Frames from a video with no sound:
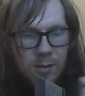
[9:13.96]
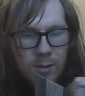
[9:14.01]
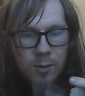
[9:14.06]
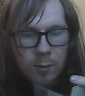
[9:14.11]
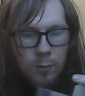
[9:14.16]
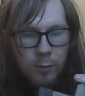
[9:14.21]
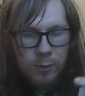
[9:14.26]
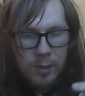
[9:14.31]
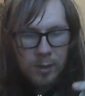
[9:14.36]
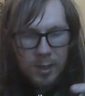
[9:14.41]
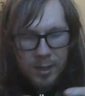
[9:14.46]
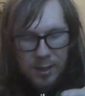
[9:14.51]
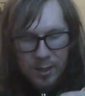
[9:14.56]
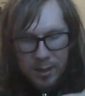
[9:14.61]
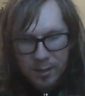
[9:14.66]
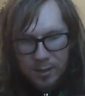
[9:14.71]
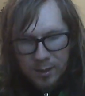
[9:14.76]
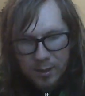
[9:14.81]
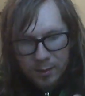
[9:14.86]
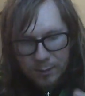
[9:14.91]
Or like
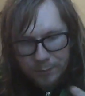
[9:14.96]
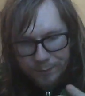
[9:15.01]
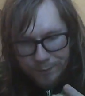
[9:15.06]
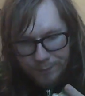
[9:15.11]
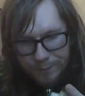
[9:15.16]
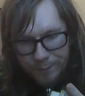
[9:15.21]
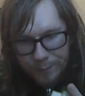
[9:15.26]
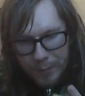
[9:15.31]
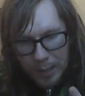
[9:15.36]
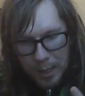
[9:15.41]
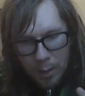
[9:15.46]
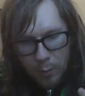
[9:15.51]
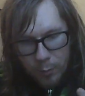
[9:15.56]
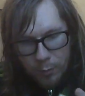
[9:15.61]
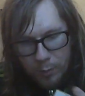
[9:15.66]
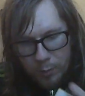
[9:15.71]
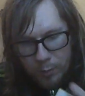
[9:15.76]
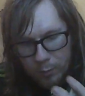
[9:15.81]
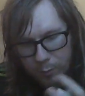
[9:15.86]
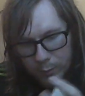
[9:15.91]

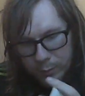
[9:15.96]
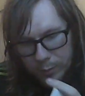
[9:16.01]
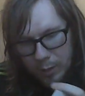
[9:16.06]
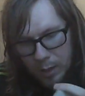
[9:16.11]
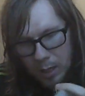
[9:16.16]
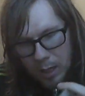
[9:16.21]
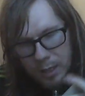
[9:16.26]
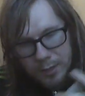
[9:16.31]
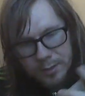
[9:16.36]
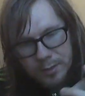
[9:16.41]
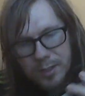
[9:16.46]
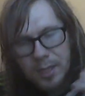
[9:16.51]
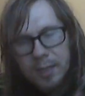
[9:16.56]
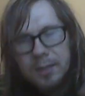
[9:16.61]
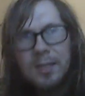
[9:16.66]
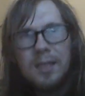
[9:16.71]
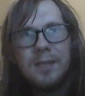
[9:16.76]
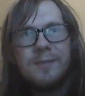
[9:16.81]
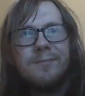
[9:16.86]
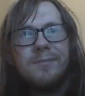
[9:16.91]
power or cost,
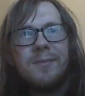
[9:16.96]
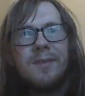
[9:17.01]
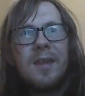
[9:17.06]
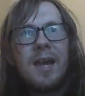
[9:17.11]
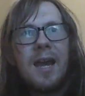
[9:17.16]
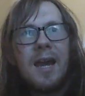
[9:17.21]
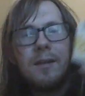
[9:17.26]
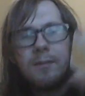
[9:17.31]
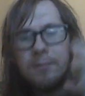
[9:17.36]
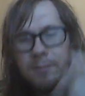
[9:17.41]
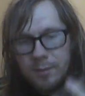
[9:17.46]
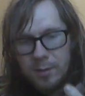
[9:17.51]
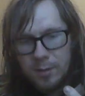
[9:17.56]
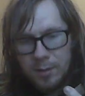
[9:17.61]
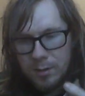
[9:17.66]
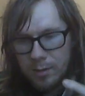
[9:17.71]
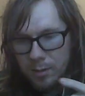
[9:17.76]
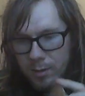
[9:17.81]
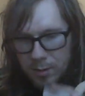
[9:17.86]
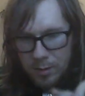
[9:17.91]
and then that.
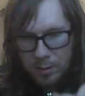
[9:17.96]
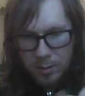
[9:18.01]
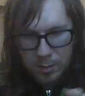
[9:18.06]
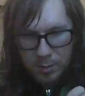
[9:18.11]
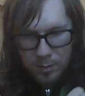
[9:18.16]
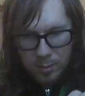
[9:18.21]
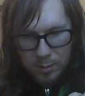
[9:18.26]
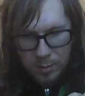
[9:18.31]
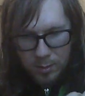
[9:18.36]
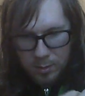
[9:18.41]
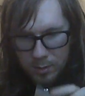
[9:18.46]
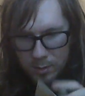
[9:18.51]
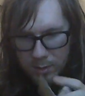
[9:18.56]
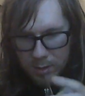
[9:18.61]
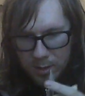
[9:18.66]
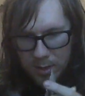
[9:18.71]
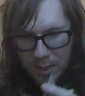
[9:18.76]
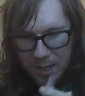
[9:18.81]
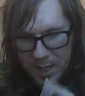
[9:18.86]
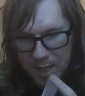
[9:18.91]

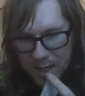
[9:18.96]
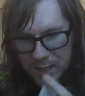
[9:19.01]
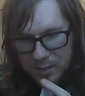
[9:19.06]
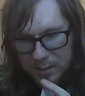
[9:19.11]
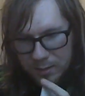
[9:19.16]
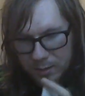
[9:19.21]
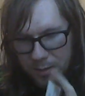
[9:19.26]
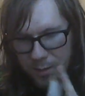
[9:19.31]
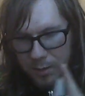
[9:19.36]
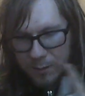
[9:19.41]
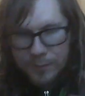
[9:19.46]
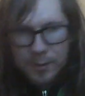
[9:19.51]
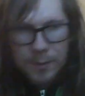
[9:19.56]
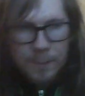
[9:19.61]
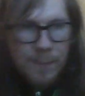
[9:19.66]
And on the